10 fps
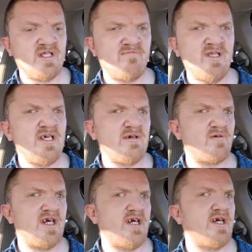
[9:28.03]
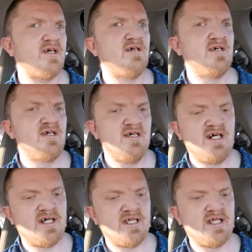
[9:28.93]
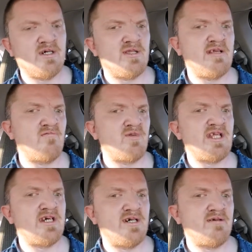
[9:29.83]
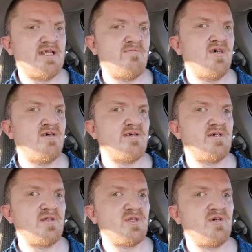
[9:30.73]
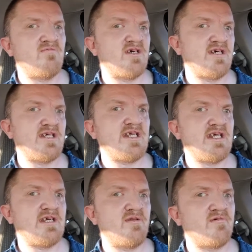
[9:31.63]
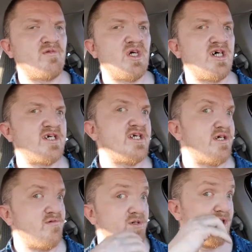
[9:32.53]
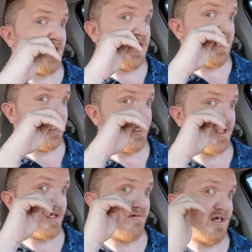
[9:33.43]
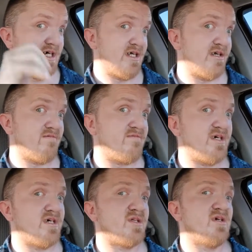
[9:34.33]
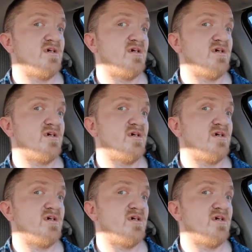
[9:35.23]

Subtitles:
I mean, it's okay. I can tell this one's got some miles on it though, because it's a little notchy going into 2nd and into 5th.